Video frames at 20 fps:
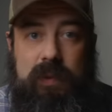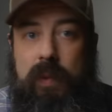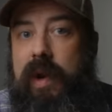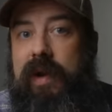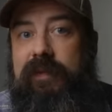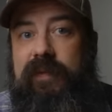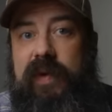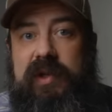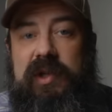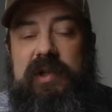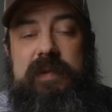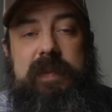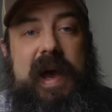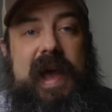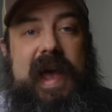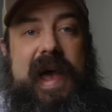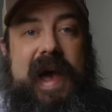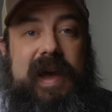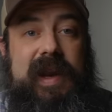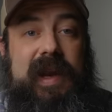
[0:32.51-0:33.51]
one of which is
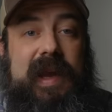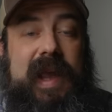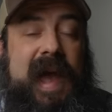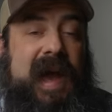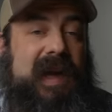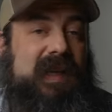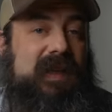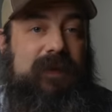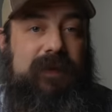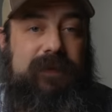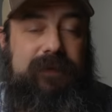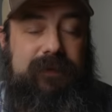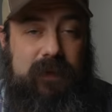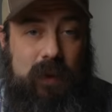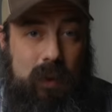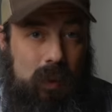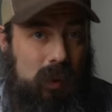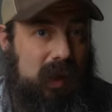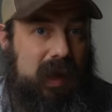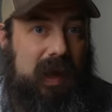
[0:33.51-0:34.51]
by adding active
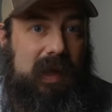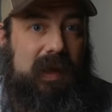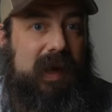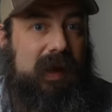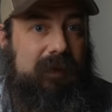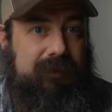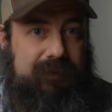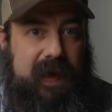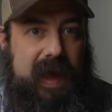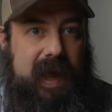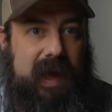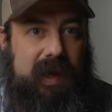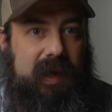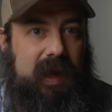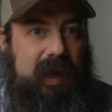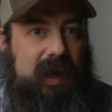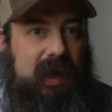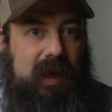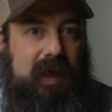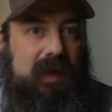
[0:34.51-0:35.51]
cooling like a fan,
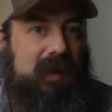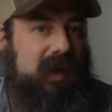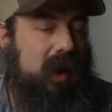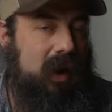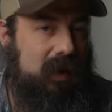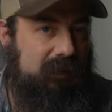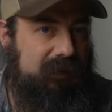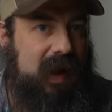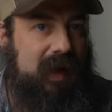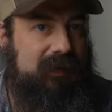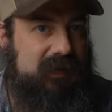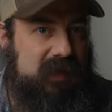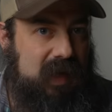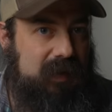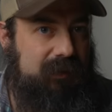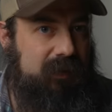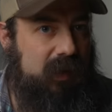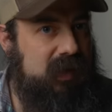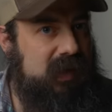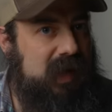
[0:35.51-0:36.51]
like in the
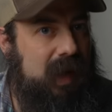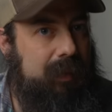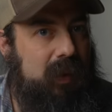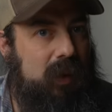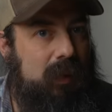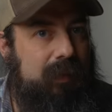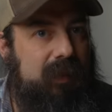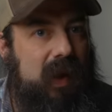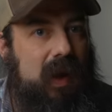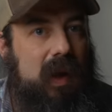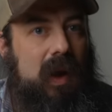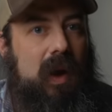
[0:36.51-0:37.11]
R5C, for example